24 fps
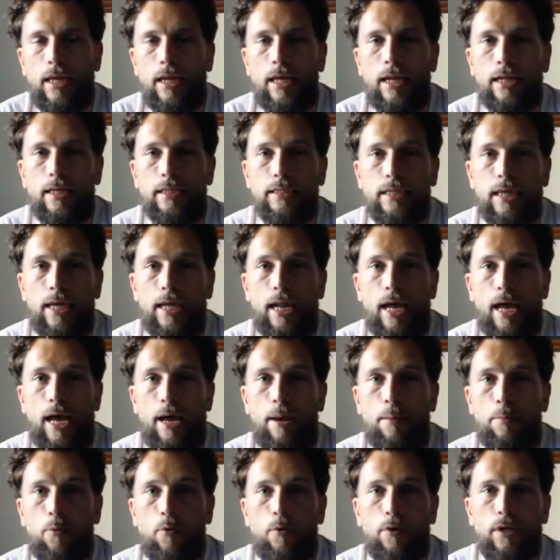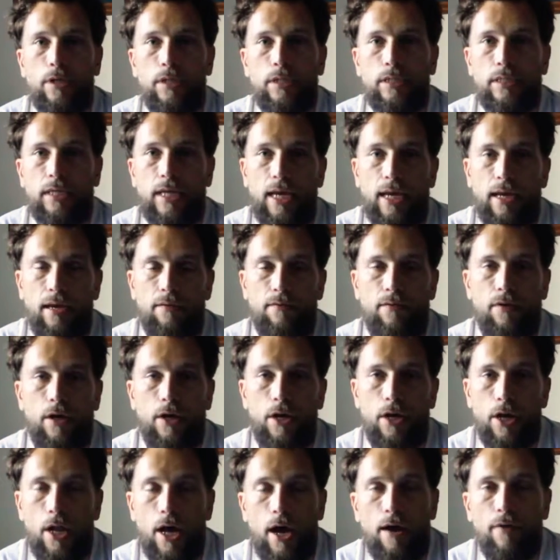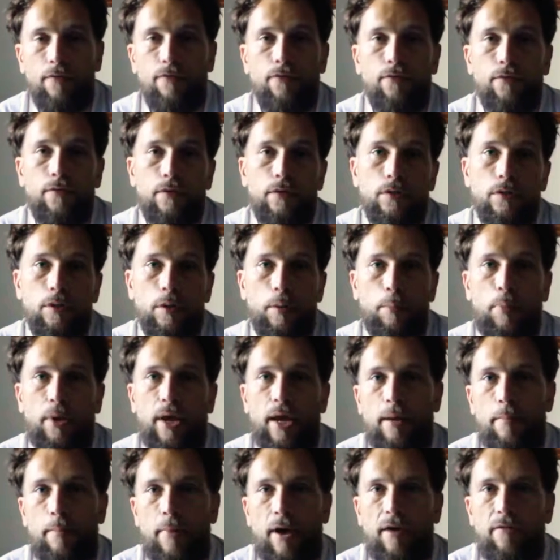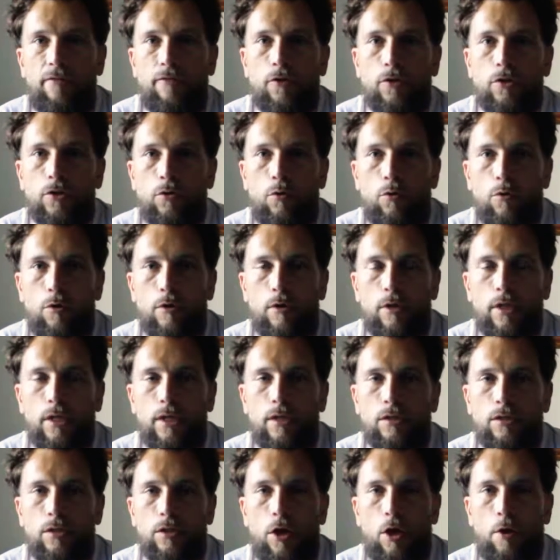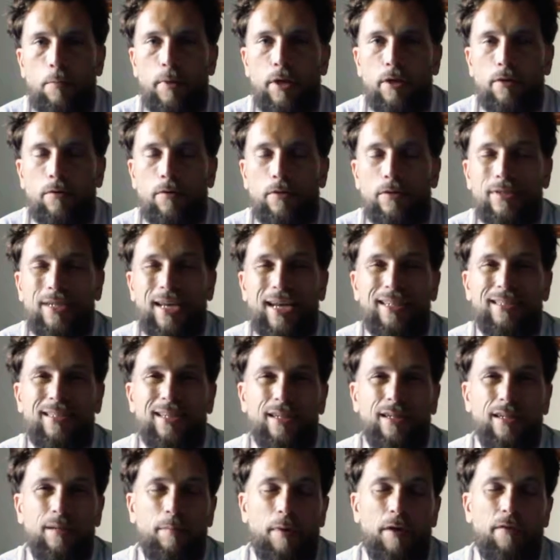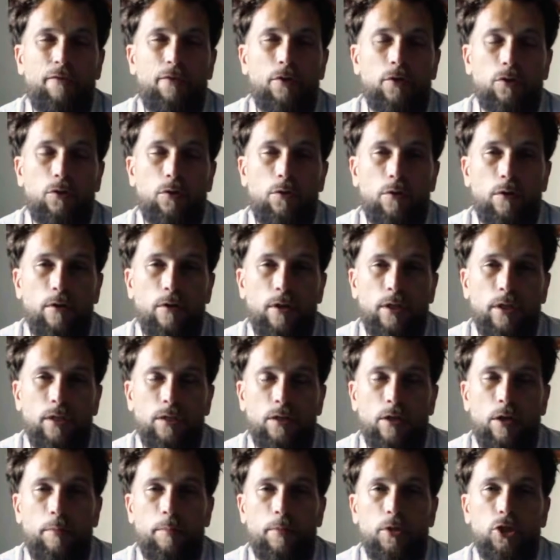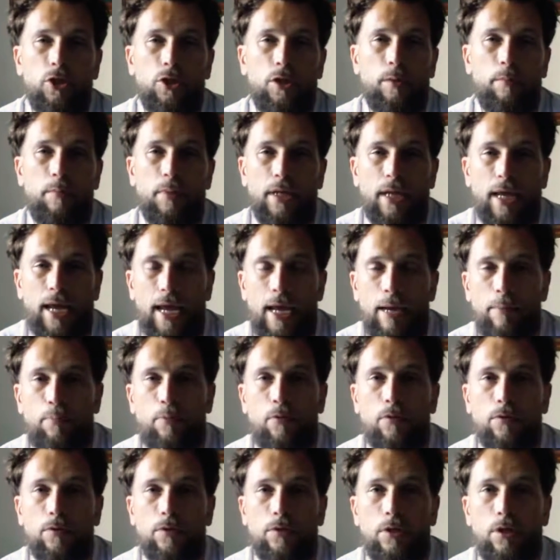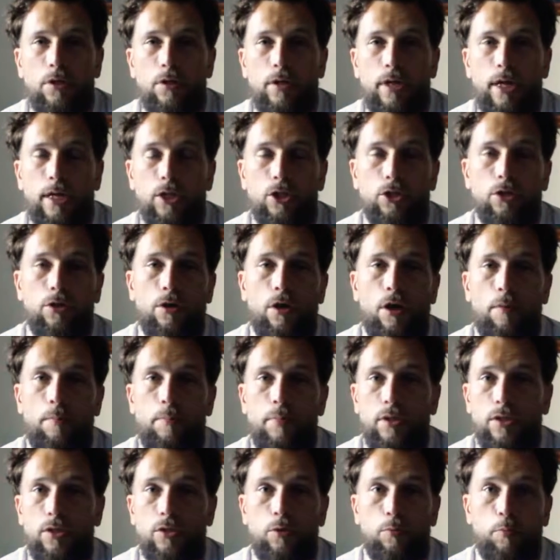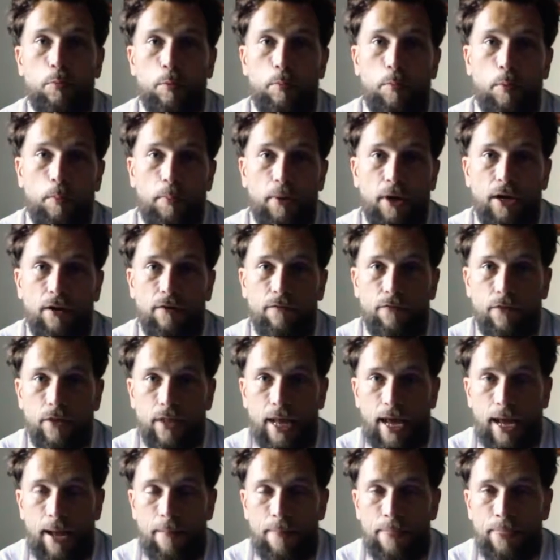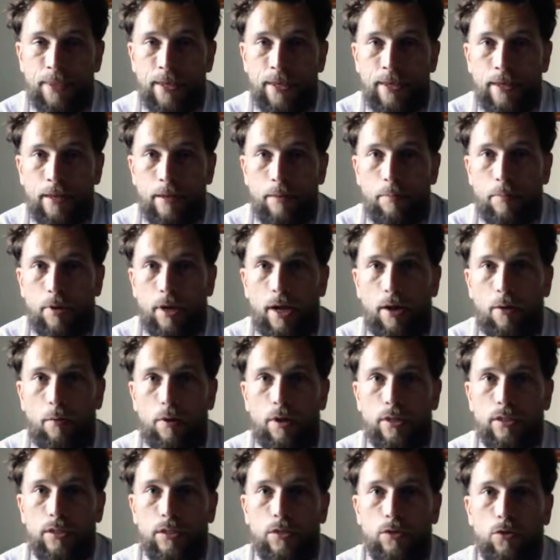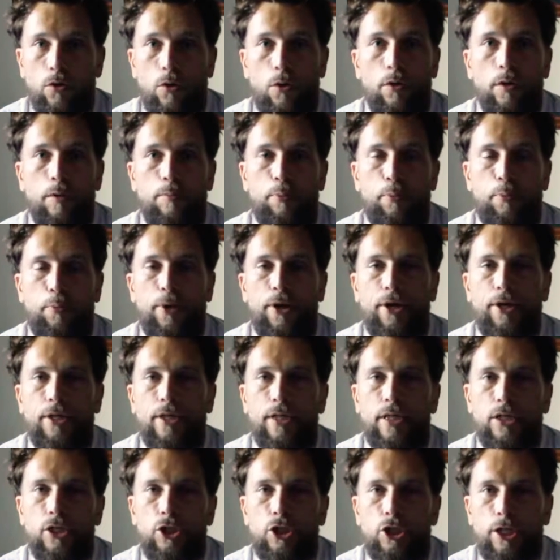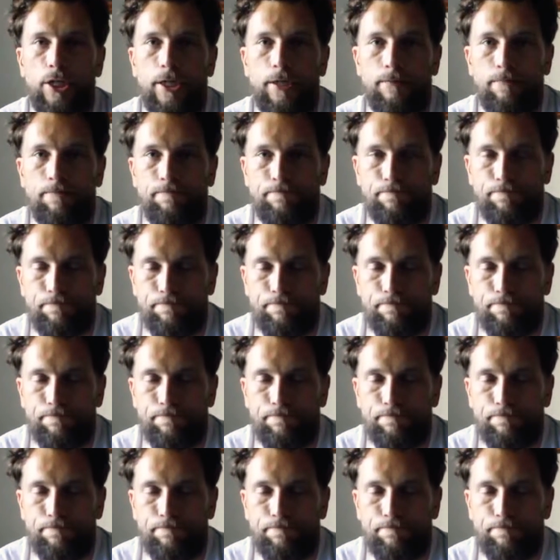and I said I am going to save enough to pay my first quarterly installment. Well, technically my first quarterly installment should have been in April, so next year I'll be super prepared for that, but I wasn't totally prepared this year,